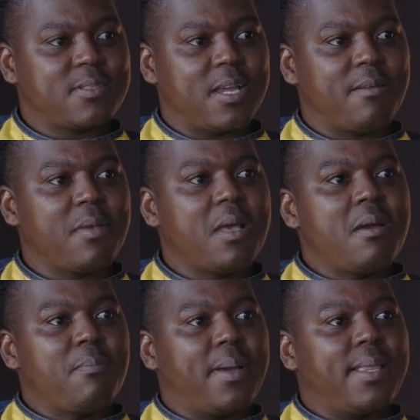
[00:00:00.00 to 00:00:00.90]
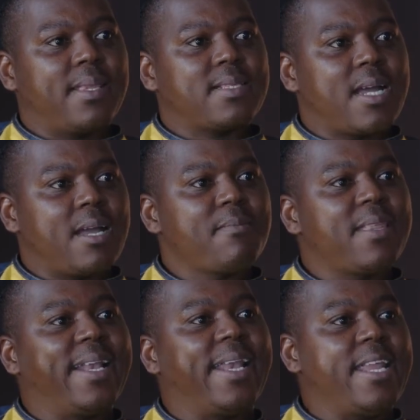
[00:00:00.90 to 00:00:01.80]
time. By the time
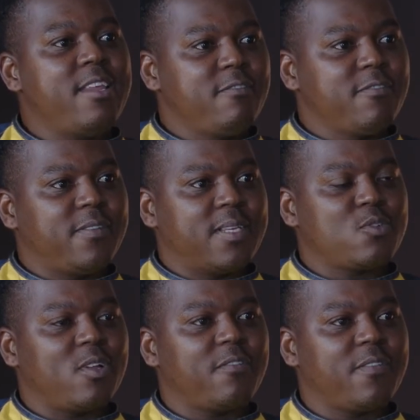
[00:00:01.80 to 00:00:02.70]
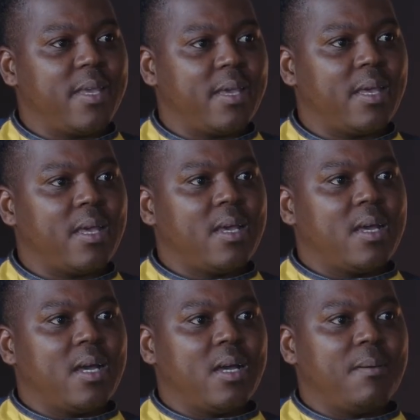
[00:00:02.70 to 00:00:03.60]
they leave the 12th year,
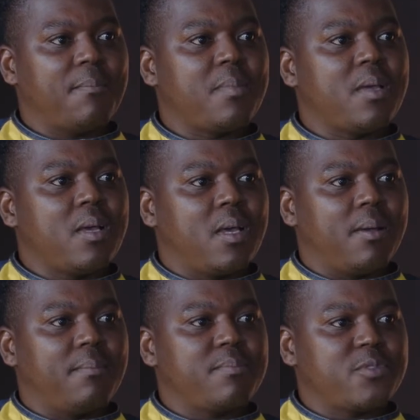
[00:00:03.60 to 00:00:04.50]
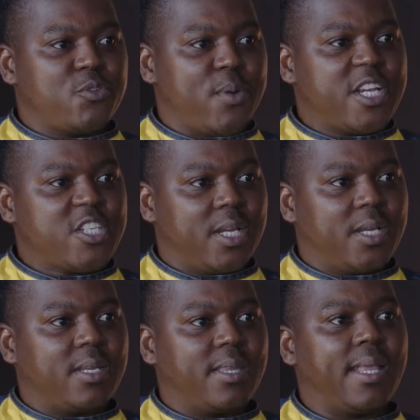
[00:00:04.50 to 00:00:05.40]
um, um,
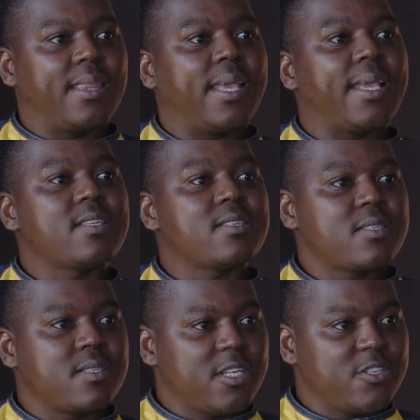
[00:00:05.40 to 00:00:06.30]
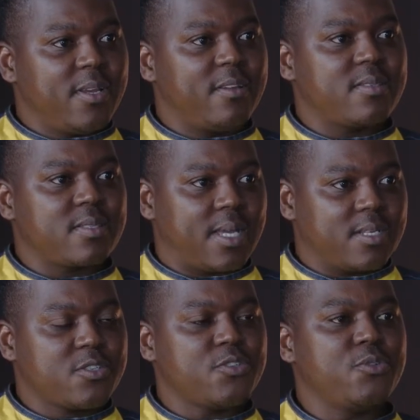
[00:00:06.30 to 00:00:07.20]
duration, then they can literally start
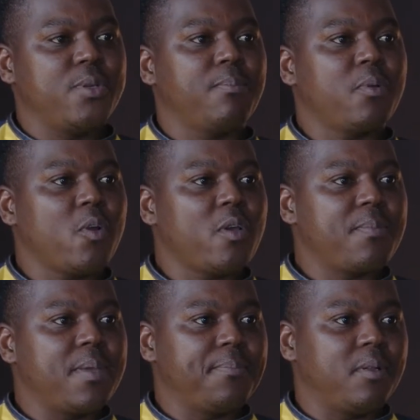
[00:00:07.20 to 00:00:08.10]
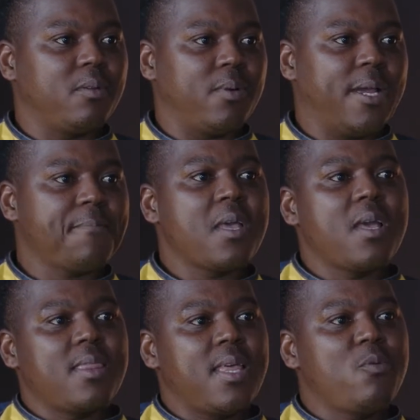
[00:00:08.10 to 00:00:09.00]
to employ people, right?
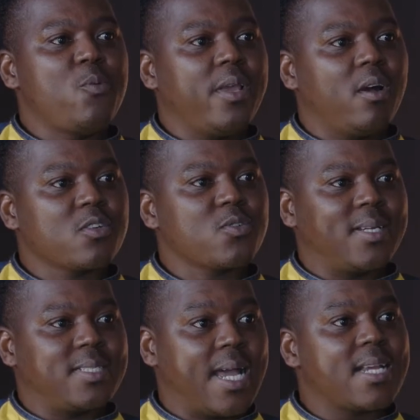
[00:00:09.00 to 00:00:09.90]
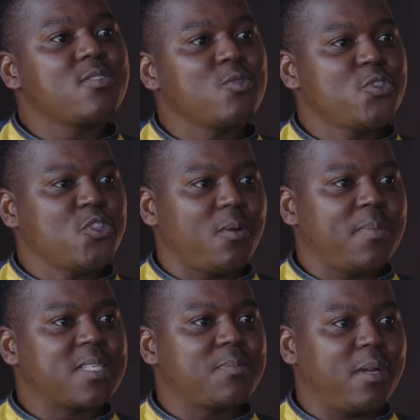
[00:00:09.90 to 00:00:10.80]
Hmm. Then we also attach those
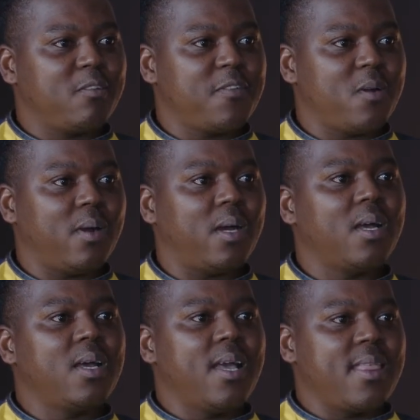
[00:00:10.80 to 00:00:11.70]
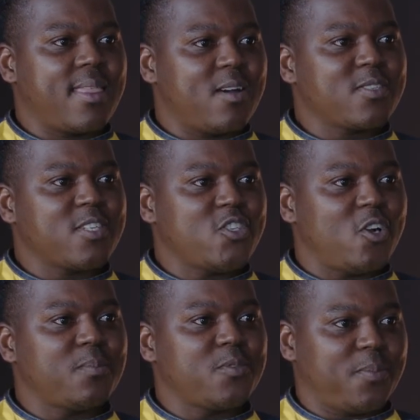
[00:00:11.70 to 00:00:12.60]
jobs as part of our thousand
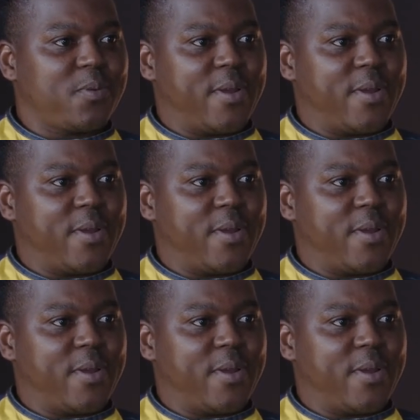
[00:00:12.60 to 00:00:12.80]
job That's